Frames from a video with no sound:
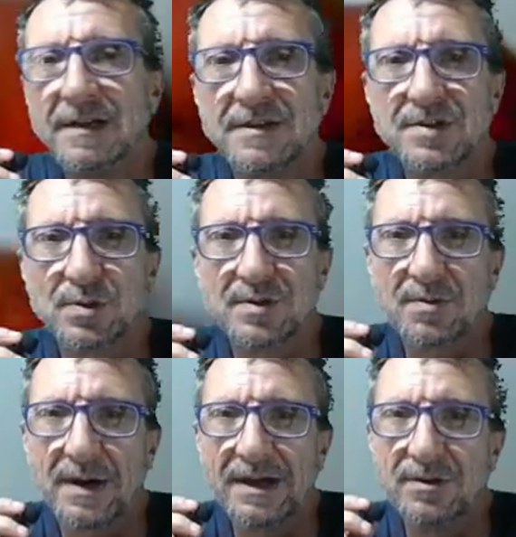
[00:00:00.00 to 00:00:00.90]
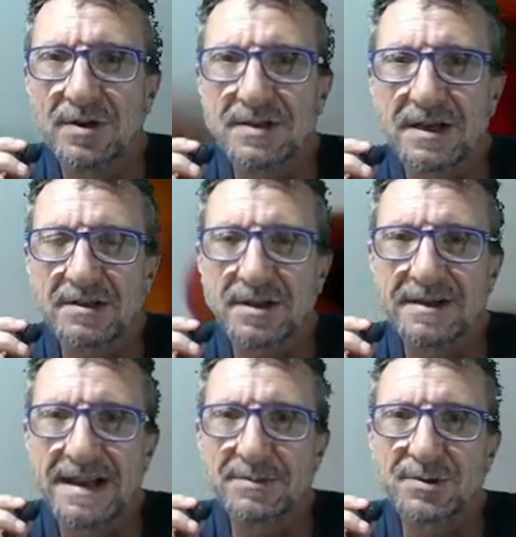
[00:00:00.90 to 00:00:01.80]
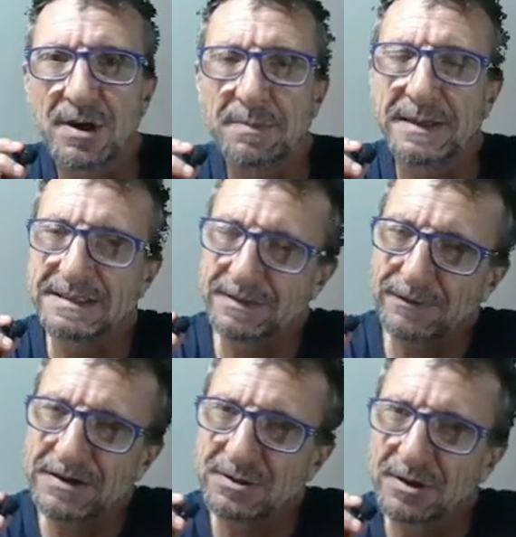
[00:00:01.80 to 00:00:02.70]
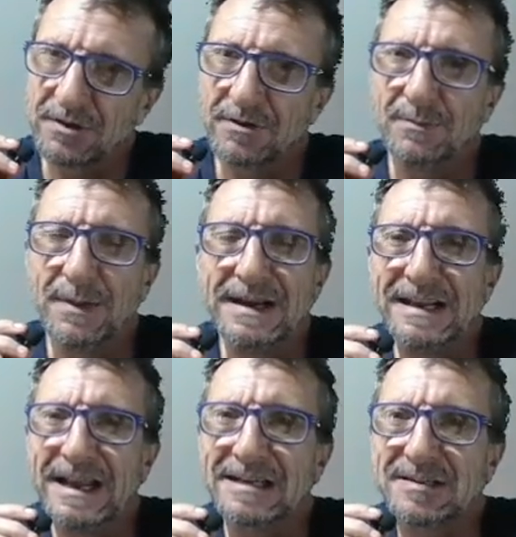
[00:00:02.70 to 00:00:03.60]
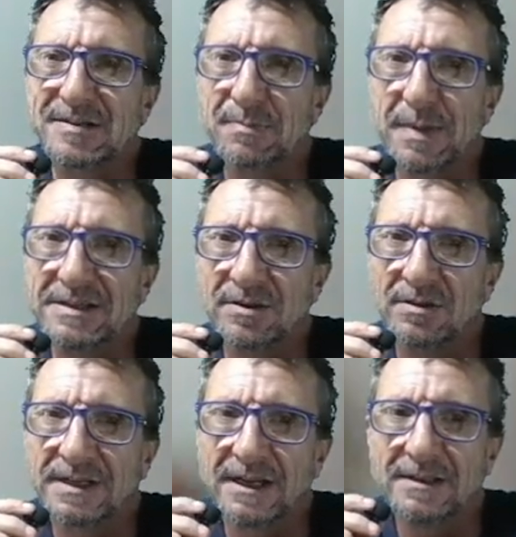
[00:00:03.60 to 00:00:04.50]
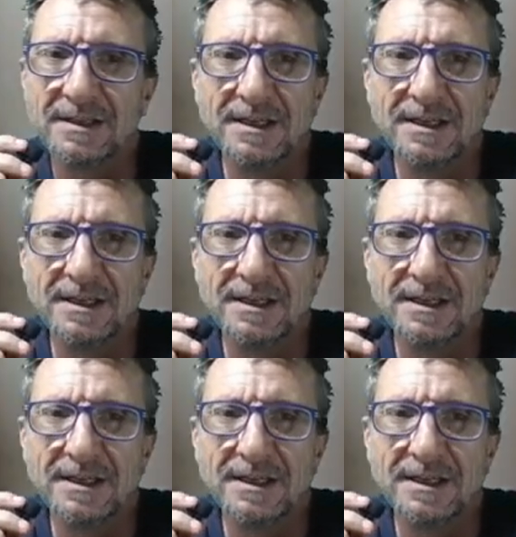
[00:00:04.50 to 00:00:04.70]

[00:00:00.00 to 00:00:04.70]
the shorter wire hooks that are so damn sharp. But the front hook mainly acts as a bait holder.